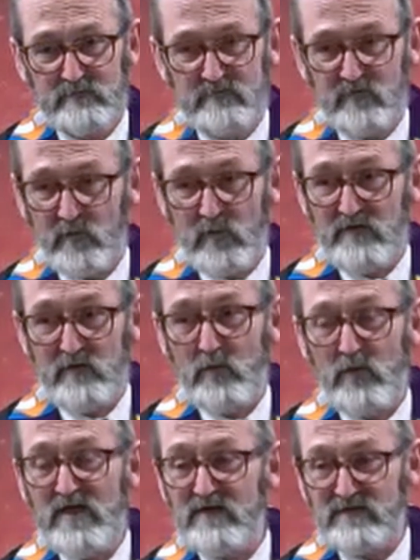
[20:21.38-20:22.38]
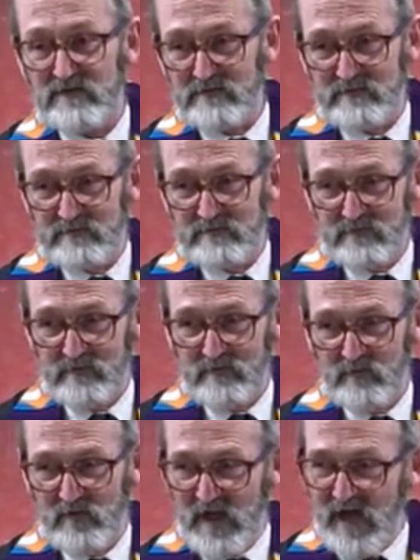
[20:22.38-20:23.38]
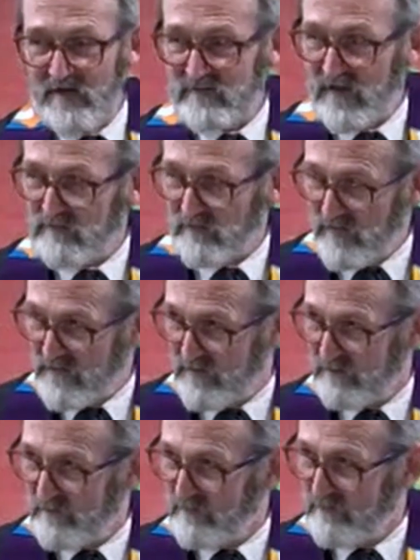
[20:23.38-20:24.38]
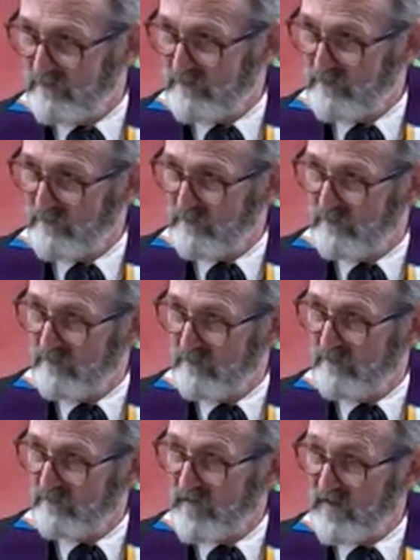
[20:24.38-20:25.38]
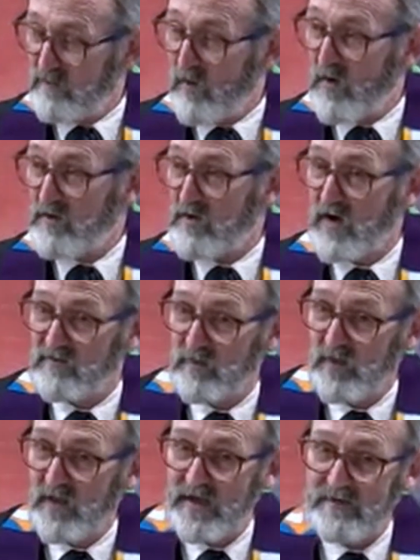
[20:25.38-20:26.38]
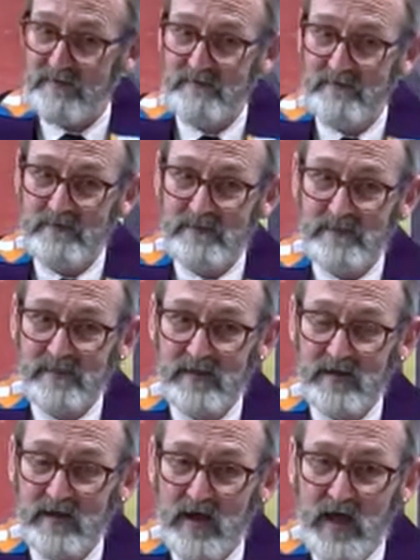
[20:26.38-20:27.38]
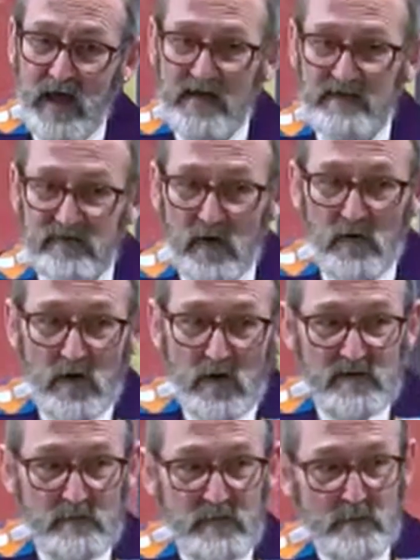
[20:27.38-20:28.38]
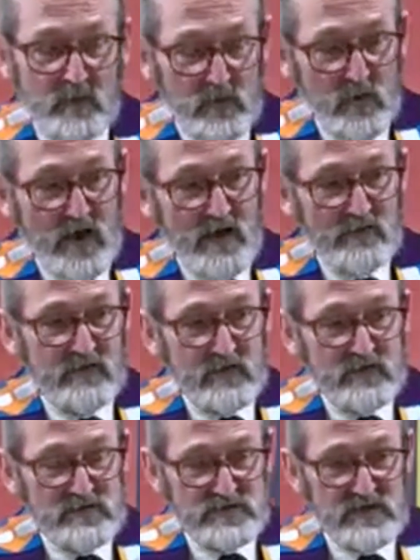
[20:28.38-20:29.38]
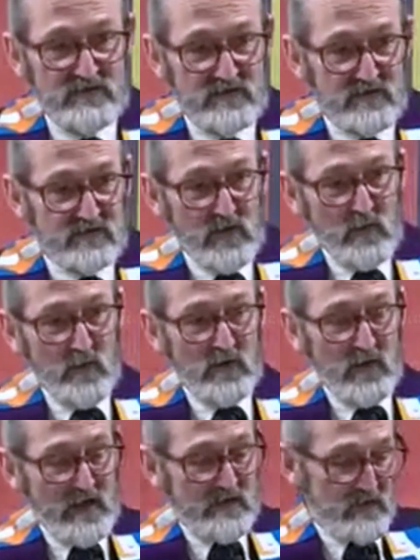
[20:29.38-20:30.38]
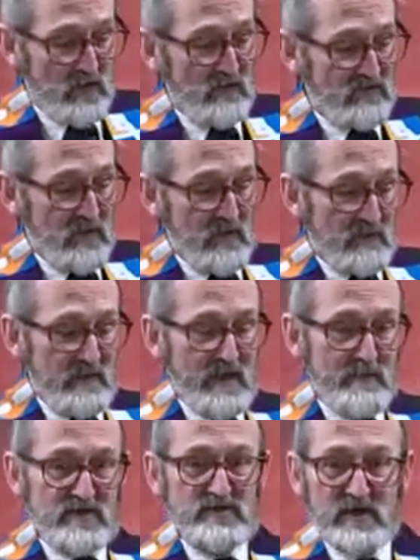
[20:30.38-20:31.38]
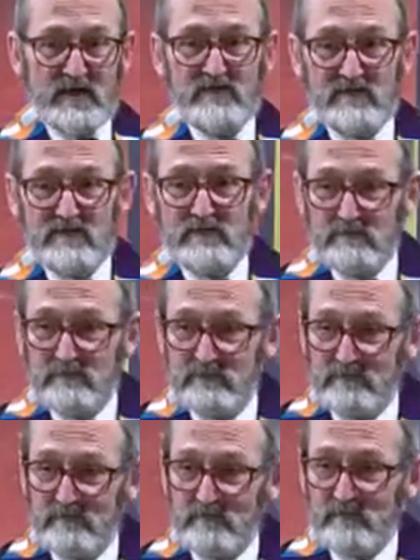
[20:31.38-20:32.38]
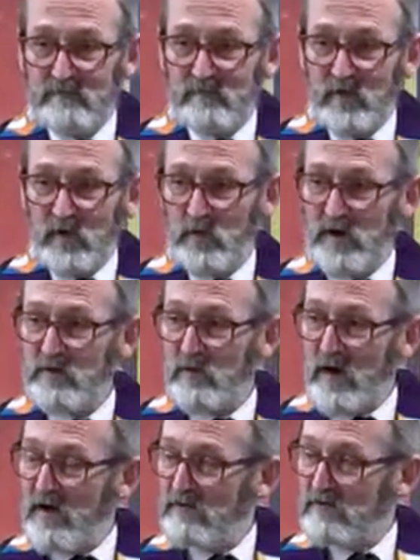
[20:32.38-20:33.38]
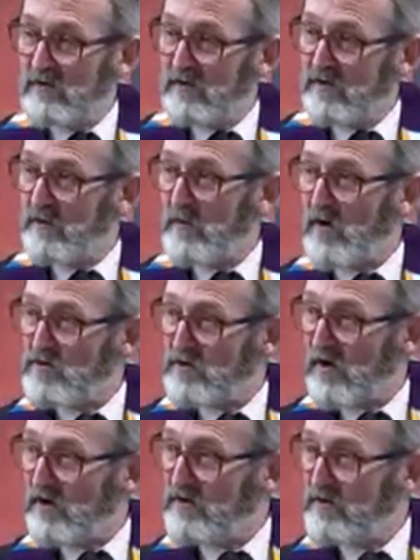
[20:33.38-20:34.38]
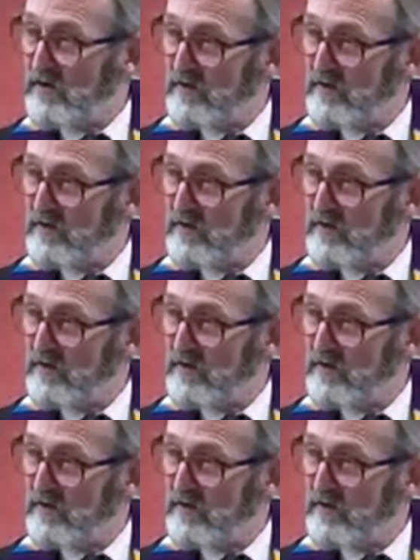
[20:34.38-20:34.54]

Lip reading: For whatever reason, we have that freedom. That's part of God's plan. And so the people around Jesus were like those baby chicks who run around the barnyard,